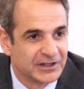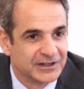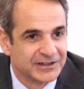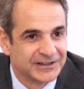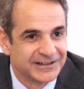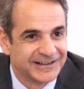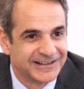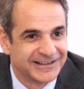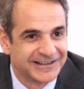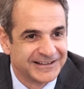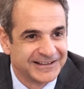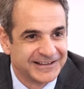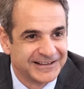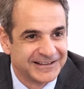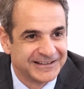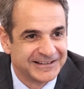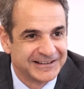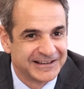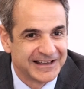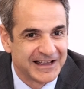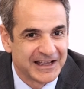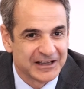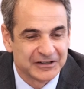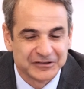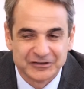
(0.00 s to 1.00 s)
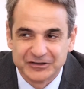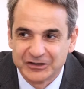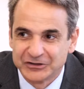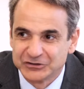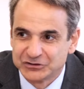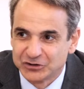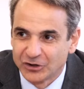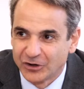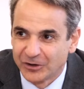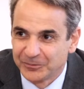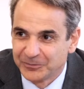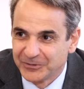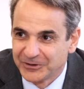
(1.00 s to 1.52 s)
an
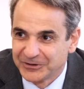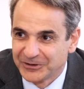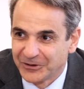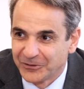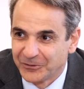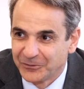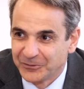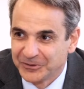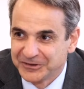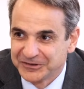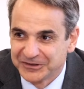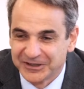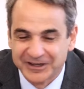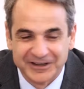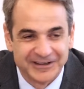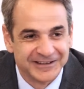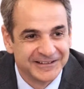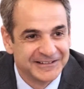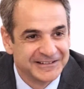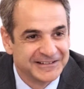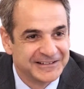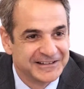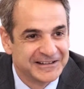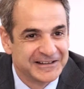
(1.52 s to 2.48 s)
excellent job and always a,